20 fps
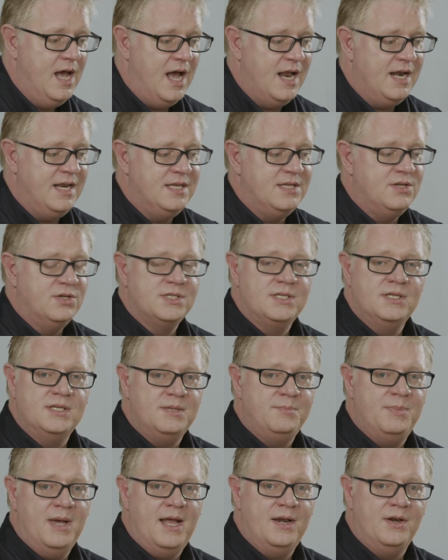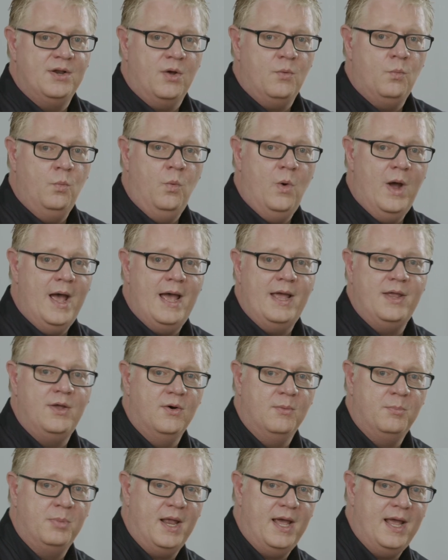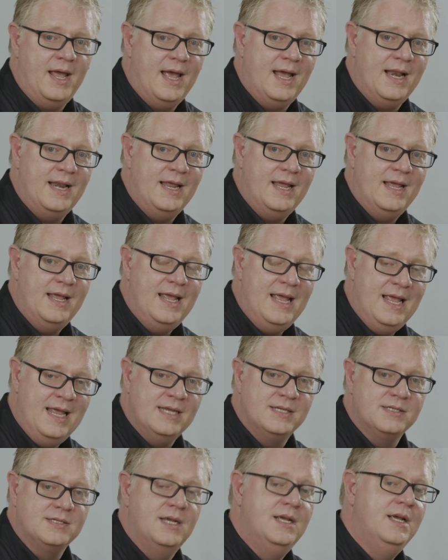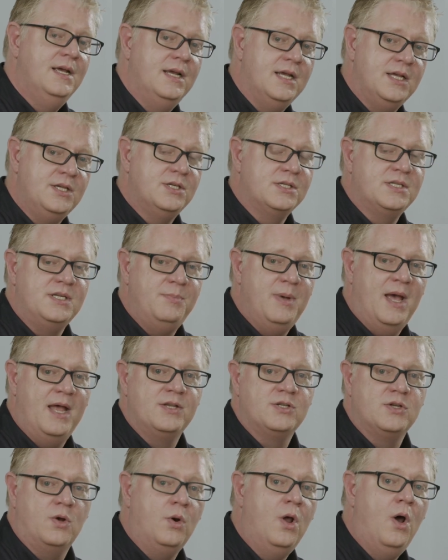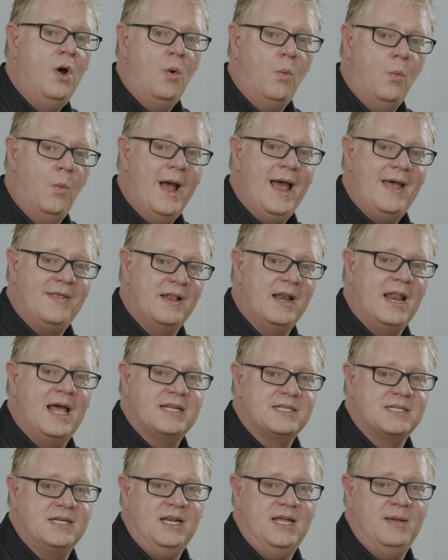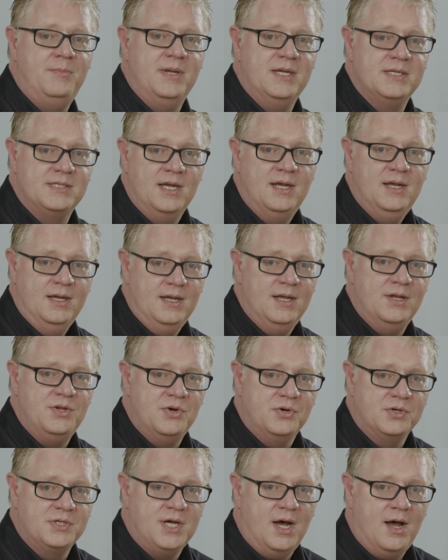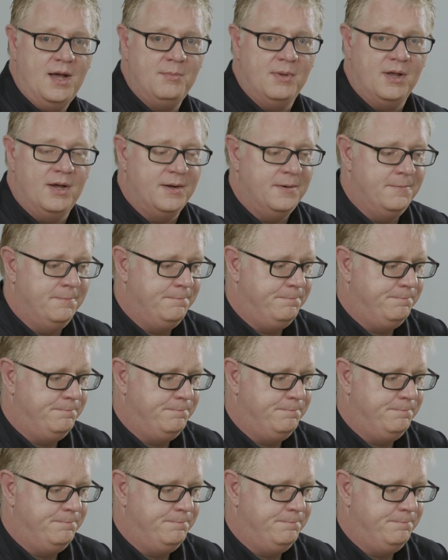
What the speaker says: And it doesn't depend on where your playhead is. It just depends on where the last clip is in your timeline.